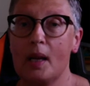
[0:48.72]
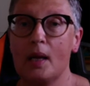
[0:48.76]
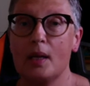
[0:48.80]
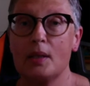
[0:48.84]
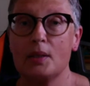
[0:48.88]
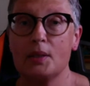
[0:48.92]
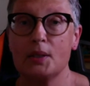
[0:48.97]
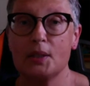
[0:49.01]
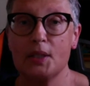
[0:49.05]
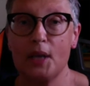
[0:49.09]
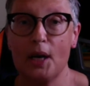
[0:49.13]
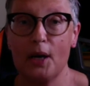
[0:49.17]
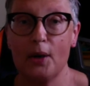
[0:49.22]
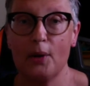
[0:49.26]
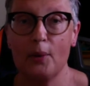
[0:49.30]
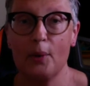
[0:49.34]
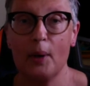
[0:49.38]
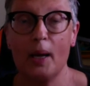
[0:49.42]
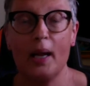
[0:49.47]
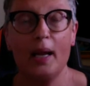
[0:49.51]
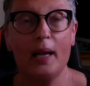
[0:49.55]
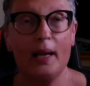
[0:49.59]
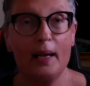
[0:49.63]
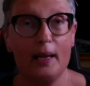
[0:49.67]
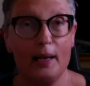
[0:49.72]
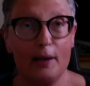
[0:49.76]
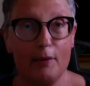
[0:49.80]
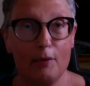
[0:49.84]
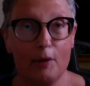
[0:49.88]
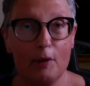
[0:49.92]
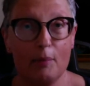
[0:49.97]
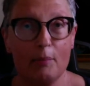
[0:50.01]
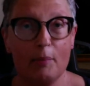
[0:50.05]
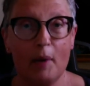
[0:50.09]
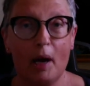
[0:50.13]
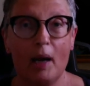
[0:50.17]
So he
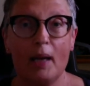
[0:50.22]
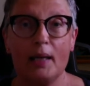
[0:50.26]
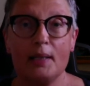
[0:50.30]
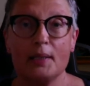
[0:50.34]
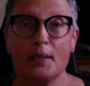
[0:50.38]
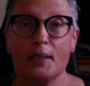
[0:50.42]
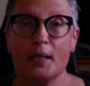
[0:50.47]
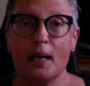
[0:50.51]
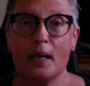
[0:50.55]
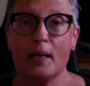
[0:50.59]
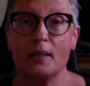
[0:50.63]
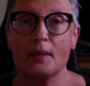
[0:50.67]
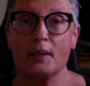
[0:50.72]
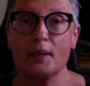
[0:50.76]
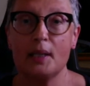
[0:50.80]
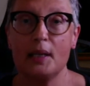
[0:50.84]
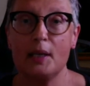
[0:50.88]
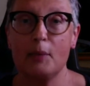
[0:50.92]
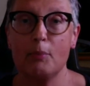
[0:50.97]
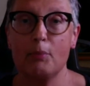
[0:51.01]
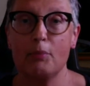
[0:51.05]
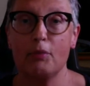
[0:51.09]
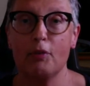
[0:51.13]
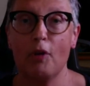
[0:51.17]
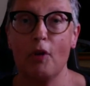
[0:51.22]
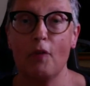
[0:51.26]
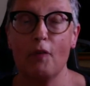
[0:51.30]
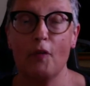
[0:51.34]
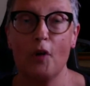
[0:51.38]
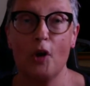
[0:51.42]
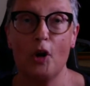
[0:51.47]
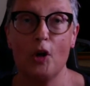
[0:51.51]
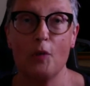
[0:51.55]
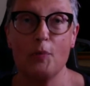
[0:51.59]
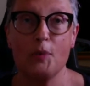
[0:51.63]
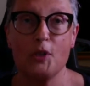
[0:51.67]
reminds us in
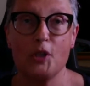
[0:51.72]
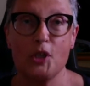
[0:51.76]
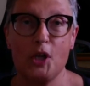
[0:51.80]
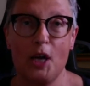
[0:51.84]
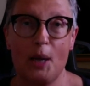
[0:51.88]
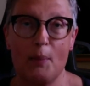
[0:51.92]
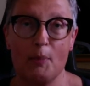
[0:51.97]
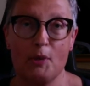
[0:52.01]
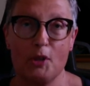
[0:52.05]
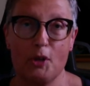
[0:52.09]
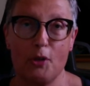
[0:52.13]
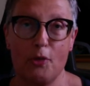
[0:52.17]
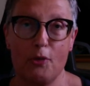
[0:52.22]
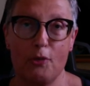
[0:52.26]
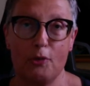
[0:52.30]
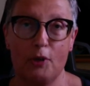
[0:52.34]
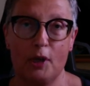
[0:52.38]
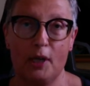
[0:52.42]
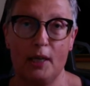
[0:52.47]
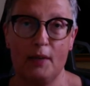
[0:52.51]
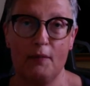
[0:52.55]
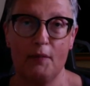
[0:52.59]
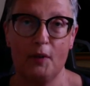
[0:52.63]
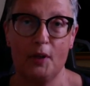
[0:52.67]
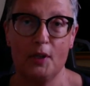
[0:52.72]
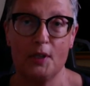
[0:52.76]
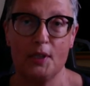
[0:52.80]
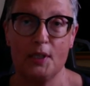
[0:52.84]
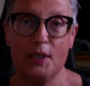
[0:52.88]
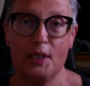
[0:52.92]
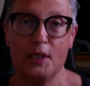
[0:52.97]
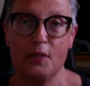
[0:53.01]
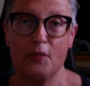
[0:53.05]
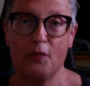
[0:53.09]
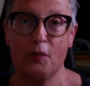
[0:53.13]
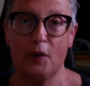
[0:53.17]
Proverbs chapter 3,
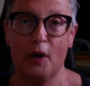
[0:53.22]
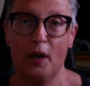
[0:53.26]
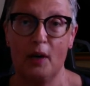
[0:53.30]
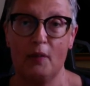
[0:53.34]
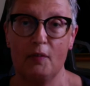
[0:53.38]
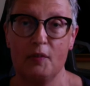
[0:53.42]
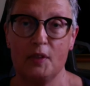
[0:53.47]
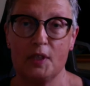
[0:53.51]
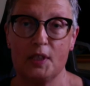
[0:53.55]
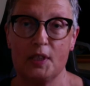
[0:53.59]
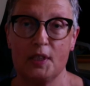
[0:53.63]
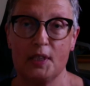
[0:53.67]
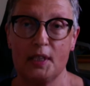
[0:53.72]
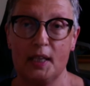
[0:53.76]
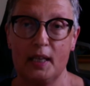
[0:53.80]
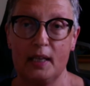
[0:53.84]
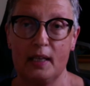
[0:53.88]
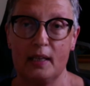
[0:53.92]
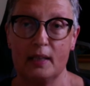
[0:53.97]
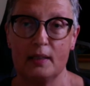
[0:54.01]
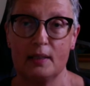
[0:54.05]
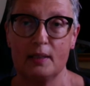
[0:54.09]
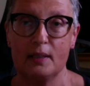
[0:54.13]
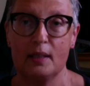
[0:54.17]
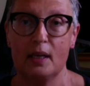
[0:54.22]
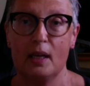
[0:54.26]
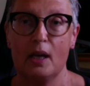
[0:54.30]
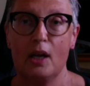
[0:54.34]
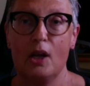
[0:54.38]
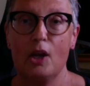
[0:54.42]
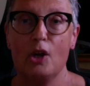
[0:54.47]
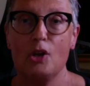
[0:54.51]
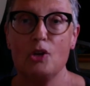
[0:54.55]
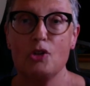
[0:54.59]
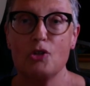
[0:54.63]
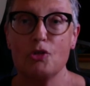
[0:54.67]
verses 5 to 6,
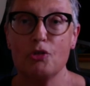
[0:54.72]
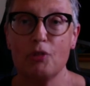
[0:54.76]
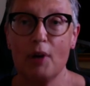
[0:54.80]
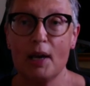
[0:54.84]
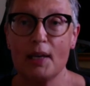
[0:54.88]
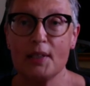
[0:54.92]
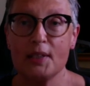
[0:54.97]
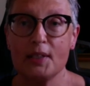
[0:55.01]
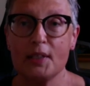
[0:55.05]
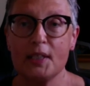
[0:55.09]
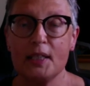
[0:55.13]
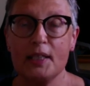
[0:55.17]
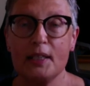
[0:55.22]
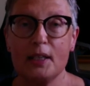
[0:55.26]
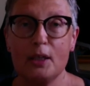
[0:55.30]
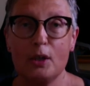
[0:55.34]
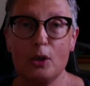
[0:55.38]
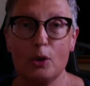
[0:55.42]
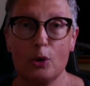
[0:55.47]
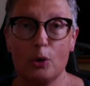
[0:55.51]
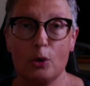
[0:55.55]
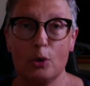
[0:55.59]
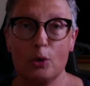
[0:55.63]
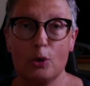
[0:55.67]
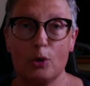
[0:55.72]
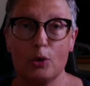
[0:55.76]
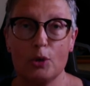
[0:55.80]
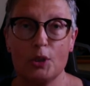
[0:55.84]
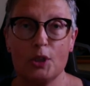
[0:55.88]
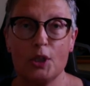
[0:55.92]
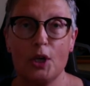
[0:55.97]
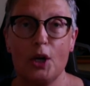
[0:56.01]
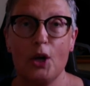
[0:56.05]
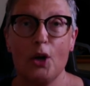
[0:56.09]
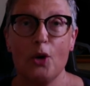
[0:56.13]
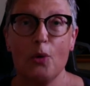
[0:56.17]
"Trust in the Lord
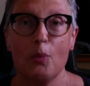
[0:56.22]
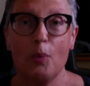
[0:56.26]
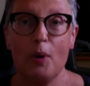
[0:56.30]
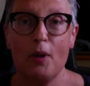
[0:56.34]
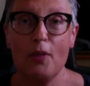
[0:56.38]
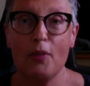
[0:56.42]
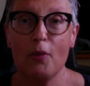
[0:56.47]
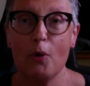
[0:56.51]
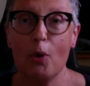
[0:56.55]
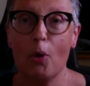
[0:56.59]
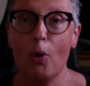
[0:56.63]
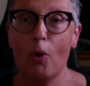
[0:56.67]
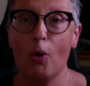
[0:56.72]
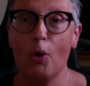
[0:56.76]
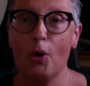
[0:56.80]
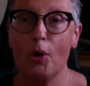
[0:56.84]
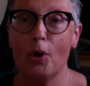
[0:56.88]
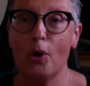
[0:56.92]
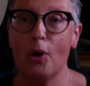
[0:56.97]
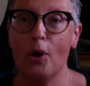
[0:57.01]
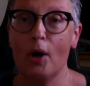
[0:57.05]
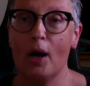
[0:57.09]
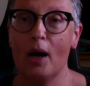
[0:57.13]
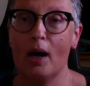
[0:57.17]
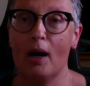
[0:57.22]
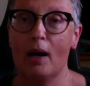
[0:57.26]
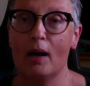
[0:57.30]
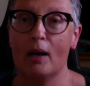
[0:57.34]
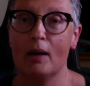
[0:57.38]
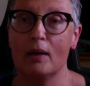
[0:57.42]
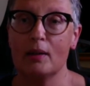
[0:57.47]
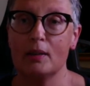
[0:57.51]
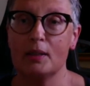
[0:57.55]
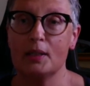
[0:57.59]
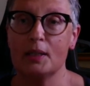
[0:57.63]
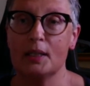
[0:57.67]
with all your
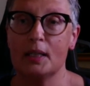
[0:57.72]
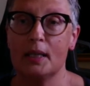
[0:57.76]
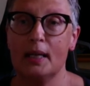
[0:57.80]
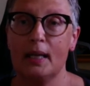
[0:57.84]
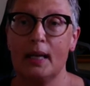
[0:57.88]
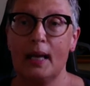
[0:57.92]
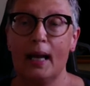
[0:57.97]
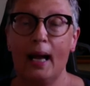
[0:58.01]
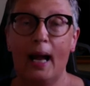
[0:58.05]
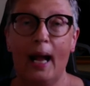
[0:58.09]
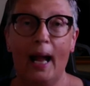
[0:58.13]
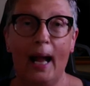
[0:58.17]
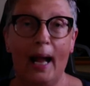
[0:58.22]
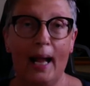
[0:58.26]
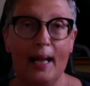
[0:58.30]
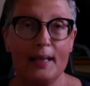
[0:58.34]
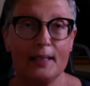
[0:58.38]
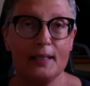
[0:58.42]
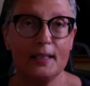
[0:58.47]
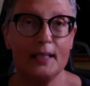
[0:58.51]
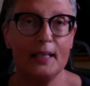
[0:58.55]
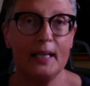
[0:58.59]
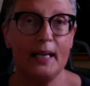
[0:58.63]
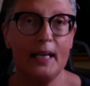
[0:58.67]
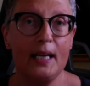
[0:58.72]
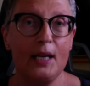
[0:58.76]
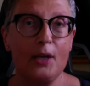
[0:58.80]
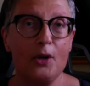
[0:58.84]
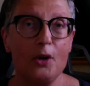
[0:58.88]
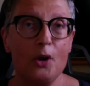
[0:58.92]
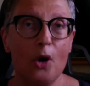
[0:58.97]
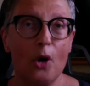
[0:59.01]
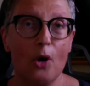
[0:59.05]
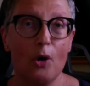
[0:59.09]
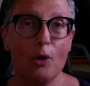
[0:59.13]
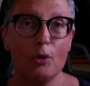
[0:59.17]
heart, and lean
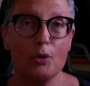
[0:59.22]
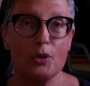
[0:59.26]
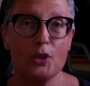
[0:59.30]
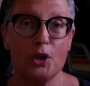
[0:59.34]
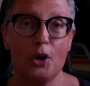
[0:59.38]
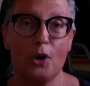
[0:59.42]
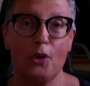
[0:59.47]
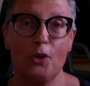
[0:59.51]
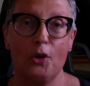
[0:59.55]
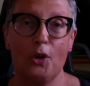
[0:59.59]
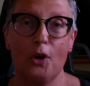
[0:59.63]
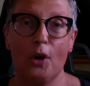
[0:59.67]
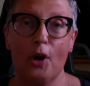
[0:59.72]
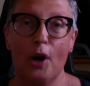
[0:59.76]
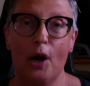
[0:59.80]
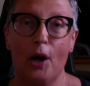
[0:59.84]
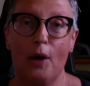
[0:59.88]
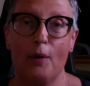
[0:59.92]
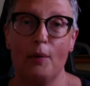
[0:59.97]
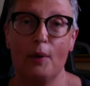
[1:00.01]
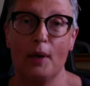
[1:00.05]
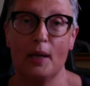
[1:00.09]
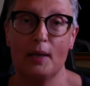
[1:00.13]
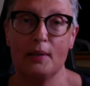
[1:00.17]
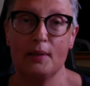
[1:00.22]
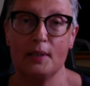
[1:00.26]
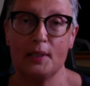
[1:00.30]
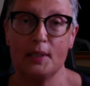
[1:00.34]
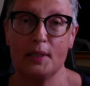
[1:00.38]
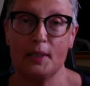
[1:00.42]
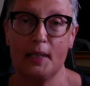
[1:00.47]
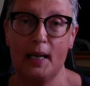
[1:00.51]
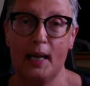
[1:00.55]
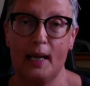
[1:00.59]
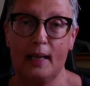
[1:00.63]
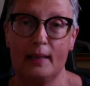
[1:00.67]
not on your own
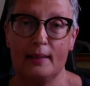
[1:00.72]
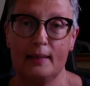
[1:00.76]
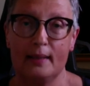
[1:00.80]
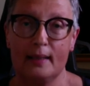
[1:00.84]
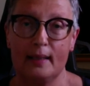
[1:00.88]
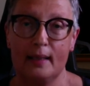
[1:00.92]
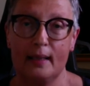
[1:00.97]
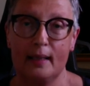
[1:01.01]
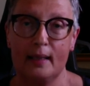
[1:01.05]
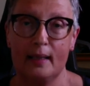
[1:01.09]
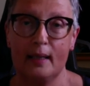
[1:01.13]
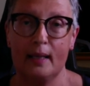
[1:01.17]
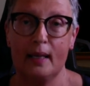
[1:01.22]
understanding.